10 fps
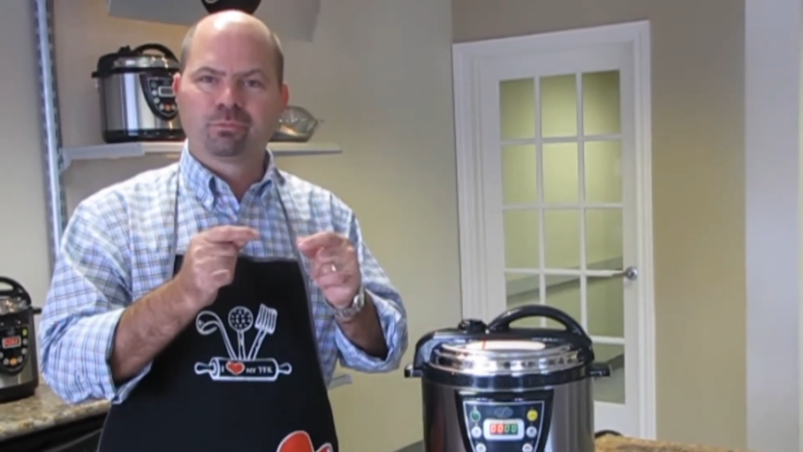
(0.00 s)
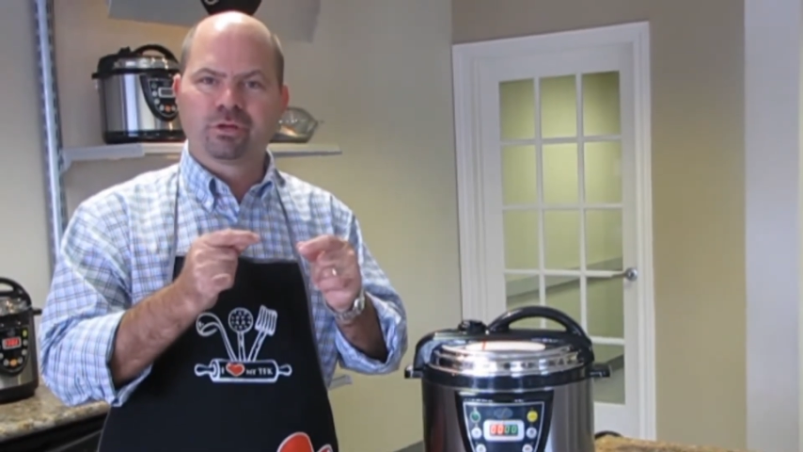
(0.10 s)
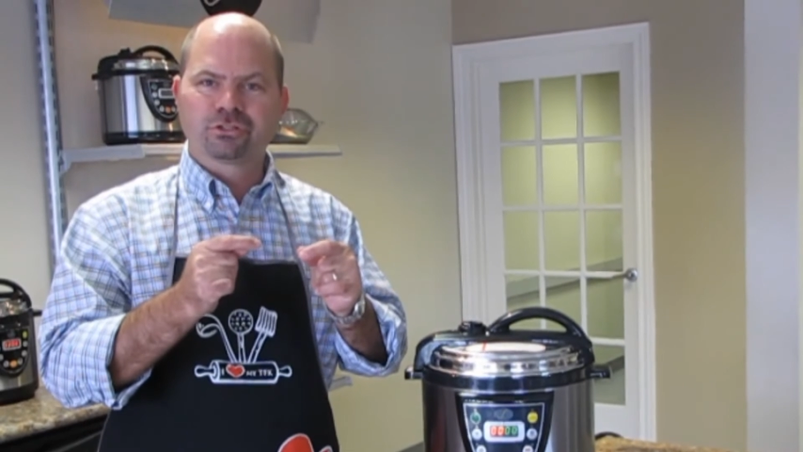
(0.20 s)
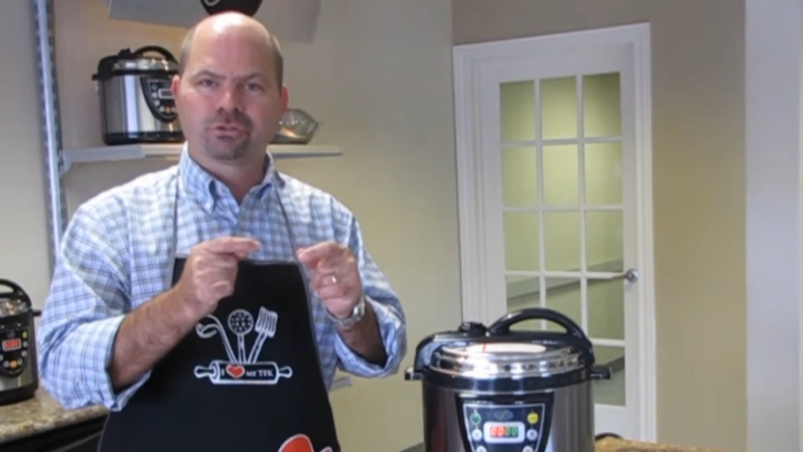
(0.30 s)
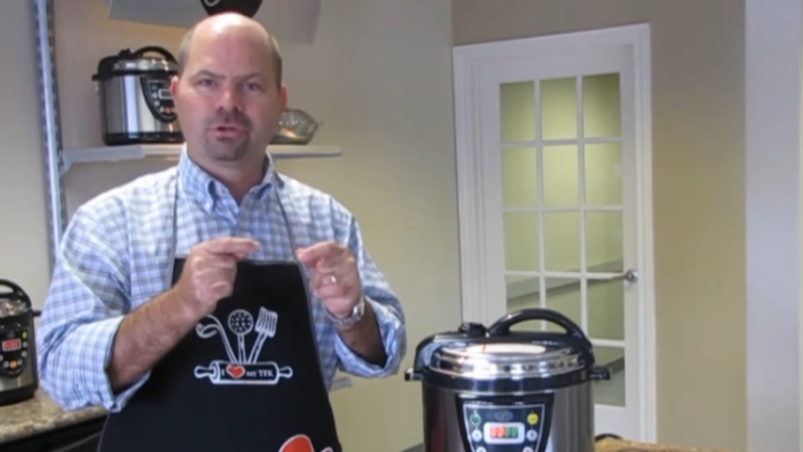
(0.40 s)

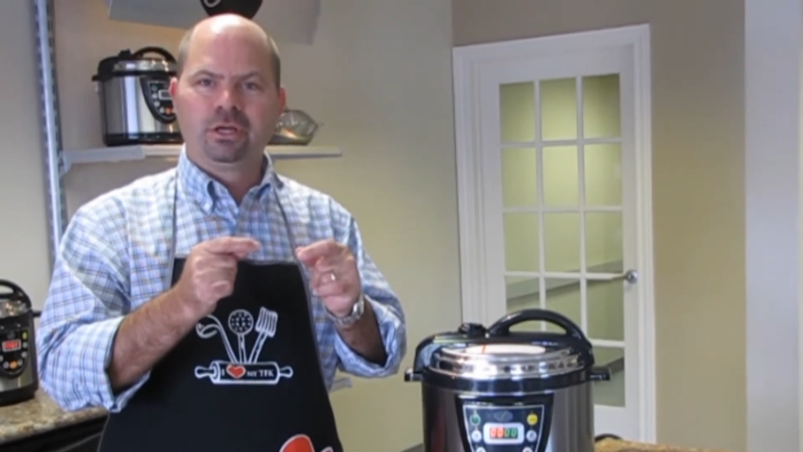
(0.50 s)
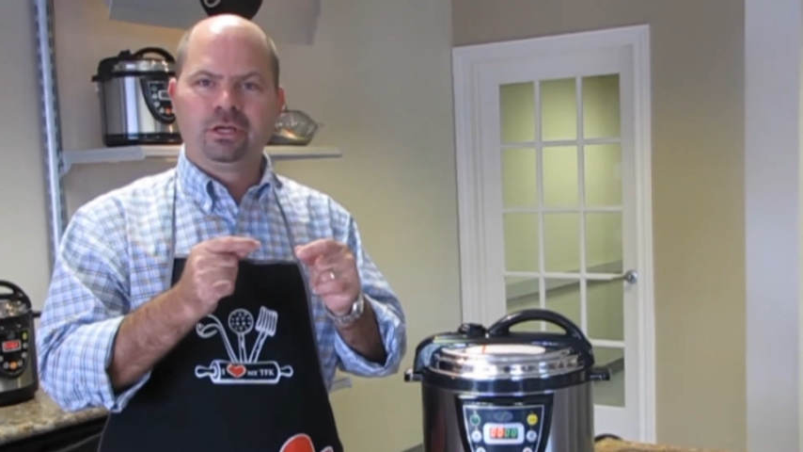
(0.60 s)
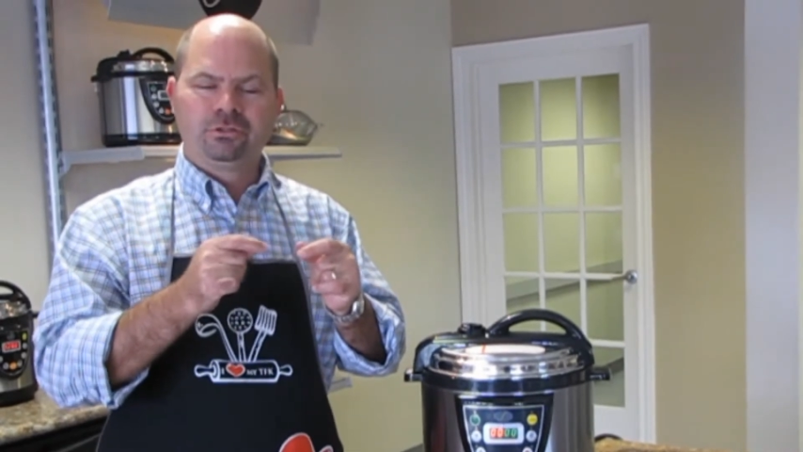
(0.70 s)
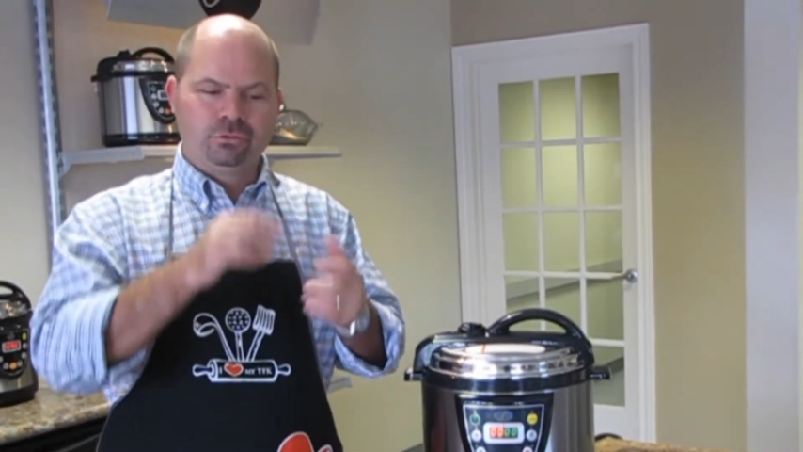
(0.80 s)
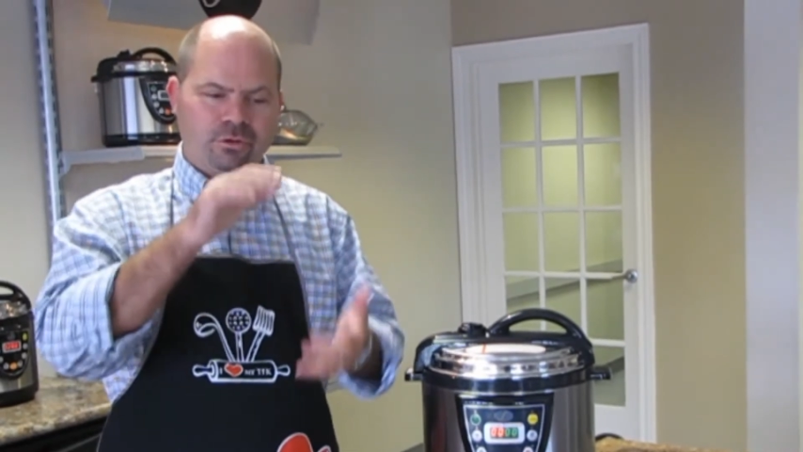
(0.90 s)
pressure
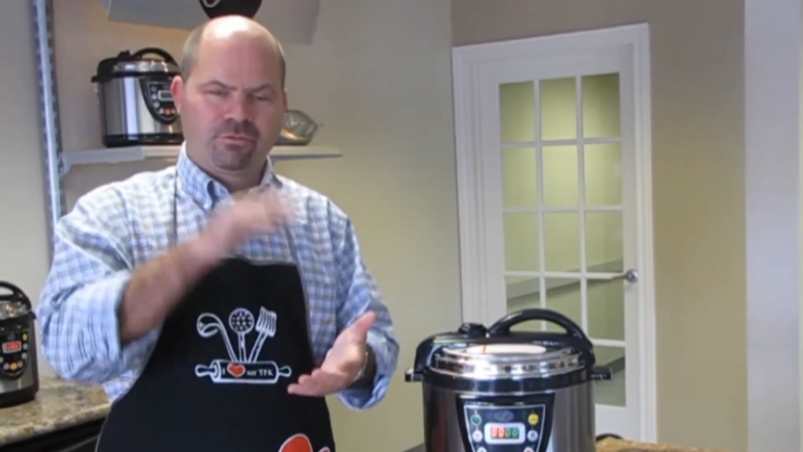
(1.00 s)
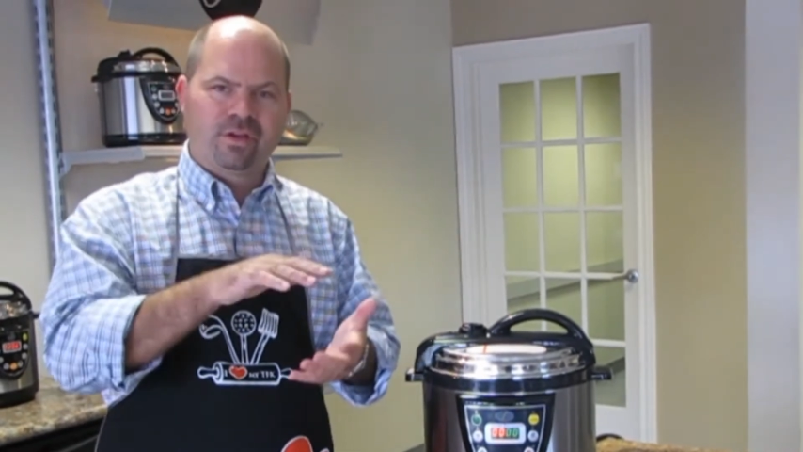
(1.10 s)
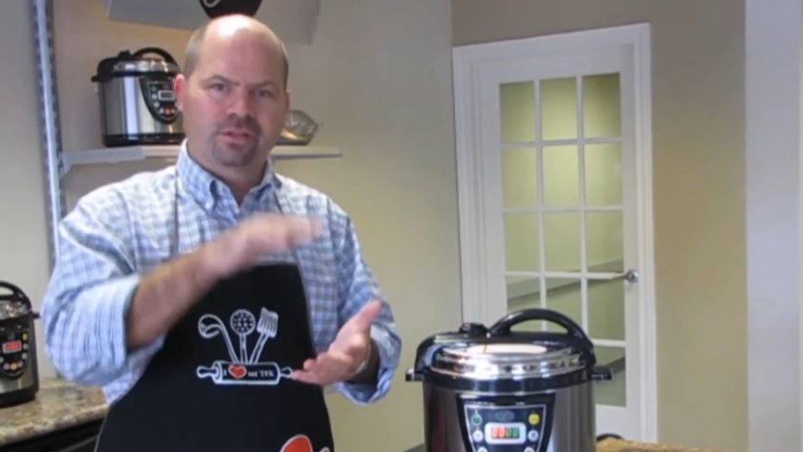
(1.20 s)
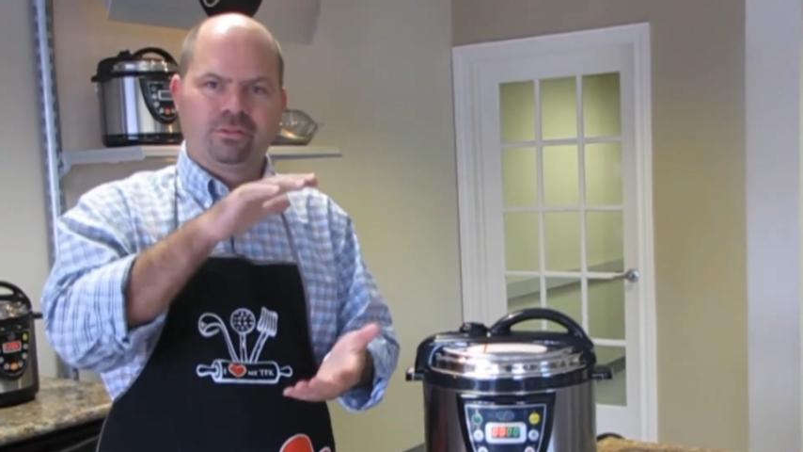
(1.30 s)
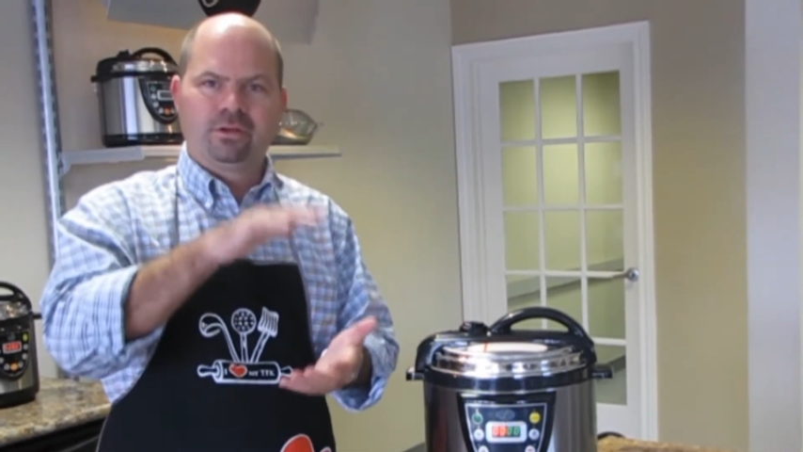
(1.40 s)
to
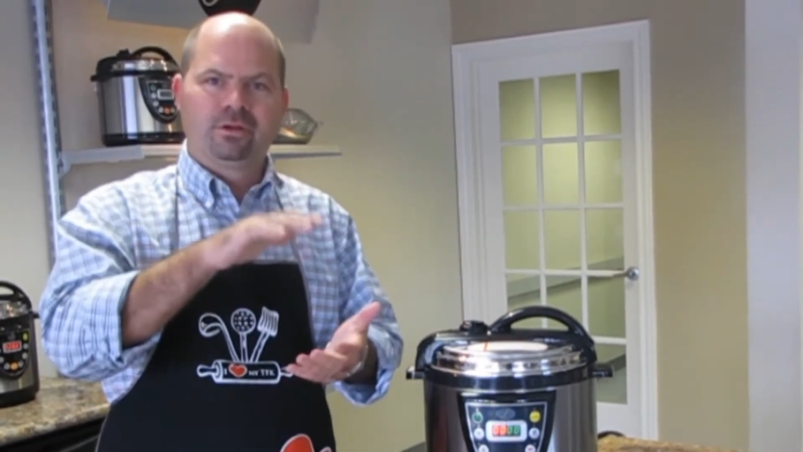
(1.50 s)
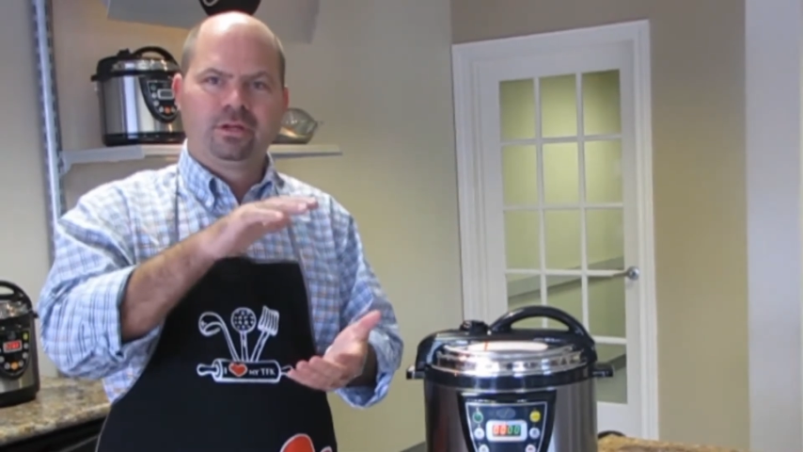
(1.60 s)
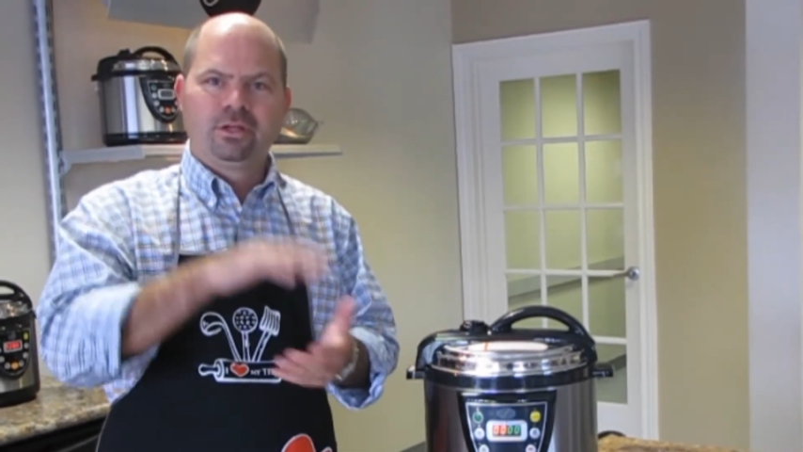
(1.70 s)
affect the